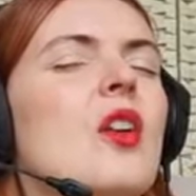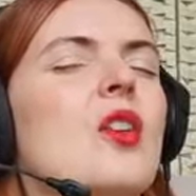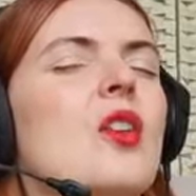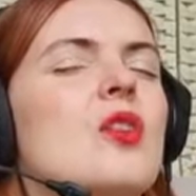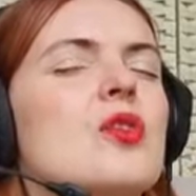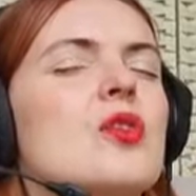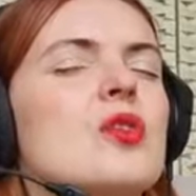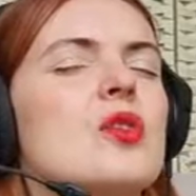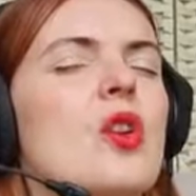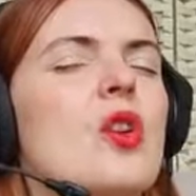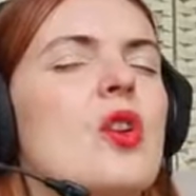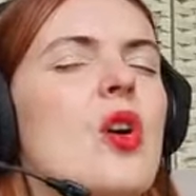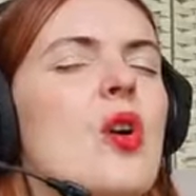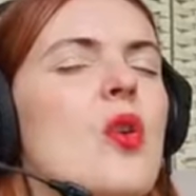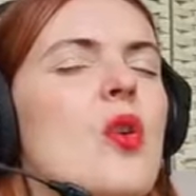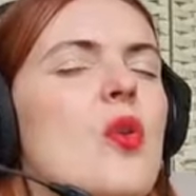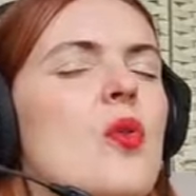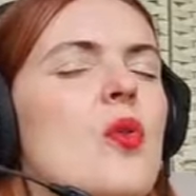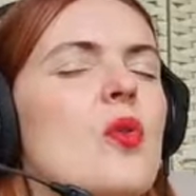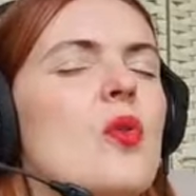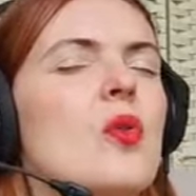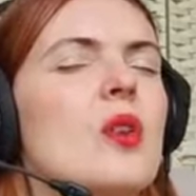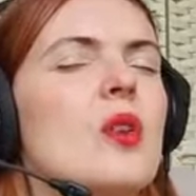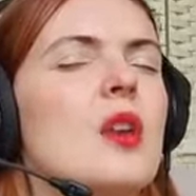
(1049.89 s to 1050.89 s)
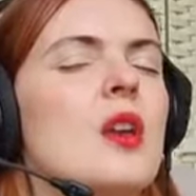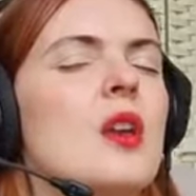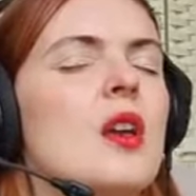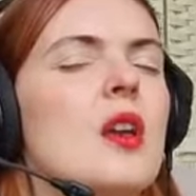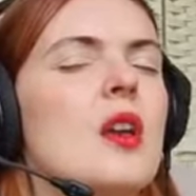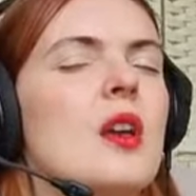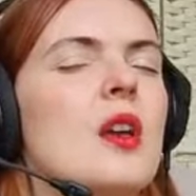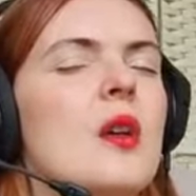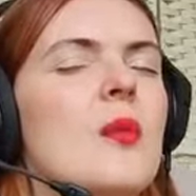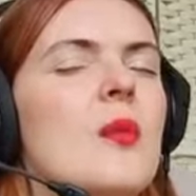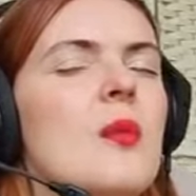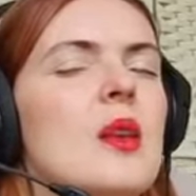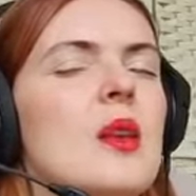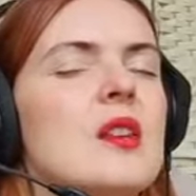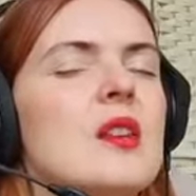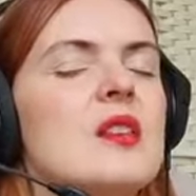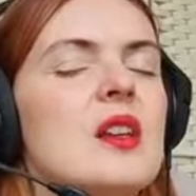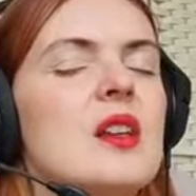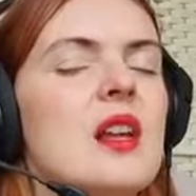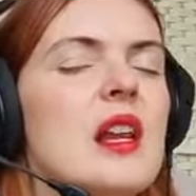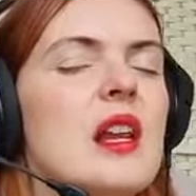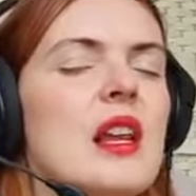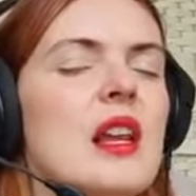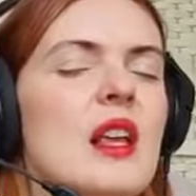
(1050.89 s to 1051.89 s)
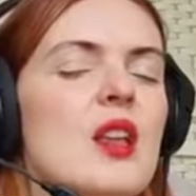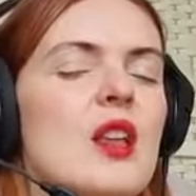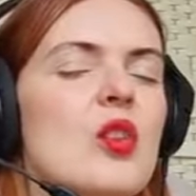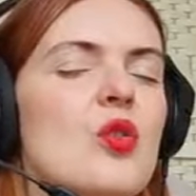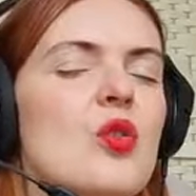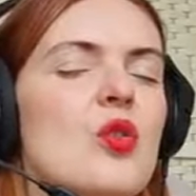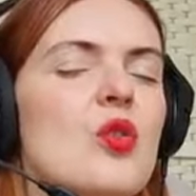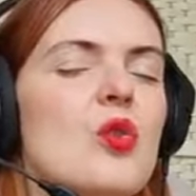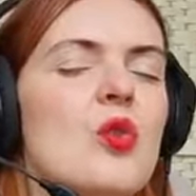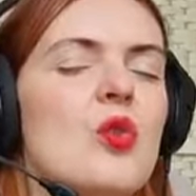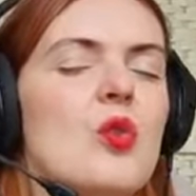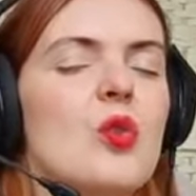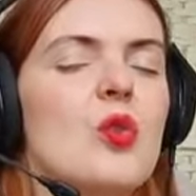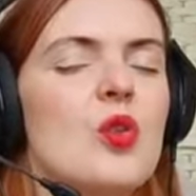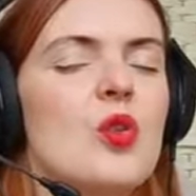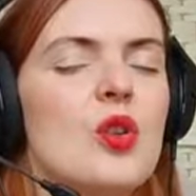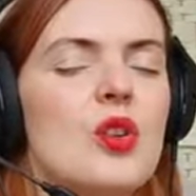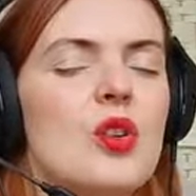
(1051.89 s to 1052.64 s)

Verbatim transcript: So basically, you